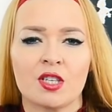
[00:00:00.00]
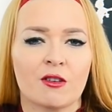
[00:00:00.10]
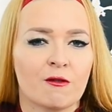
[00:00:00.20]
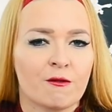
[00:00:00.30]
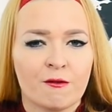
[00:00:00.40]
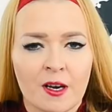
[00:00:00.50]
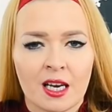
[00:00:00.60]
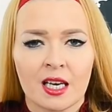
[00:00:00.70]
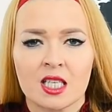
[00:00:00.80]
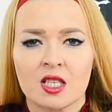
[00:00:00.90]
we don't feel
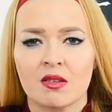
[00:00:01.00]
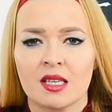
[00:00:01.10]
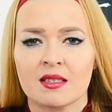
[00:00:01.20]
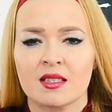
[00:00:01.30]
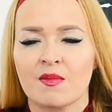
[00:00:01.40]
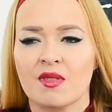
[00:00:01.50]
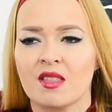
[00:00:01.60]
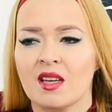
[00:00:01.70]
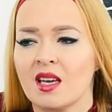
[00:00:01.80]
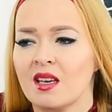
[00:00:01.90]
like doing
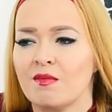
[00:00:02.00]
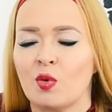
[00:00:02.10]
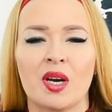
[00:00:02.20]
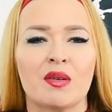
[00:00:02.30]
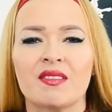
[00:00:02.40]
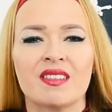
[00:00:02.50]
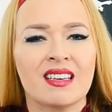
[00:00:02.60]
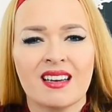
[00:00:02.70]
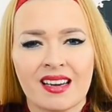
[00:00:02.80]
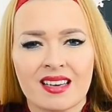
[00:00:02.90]
something, we are
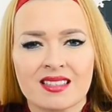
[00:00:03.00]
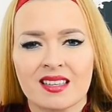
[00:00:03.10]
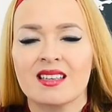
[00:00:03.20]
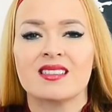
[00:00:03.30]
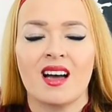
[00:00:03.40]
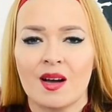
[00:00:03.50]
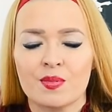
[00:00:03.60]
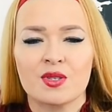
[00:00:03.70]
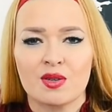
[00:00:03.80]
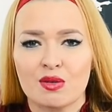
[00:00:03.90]
even lazy. It's
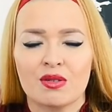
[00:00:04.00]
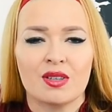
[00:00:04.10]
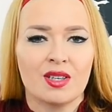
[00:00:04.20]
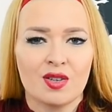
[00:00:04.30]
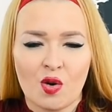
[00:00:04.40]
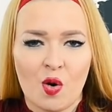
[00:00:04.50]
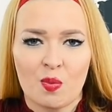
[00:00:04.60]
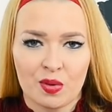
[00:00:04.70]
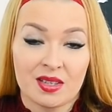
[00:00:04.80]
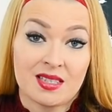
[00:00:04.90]
absolutely
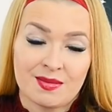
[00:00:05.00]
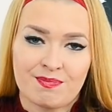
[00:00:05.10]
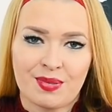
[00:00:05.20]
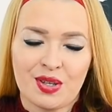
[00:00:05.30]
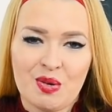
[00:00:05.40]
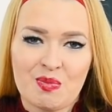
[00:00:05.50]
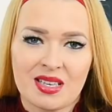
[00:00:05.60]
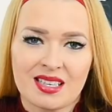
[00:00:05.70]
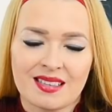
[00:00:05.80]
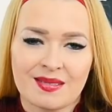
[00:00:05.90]
normal, it's
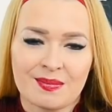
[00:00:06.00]
human.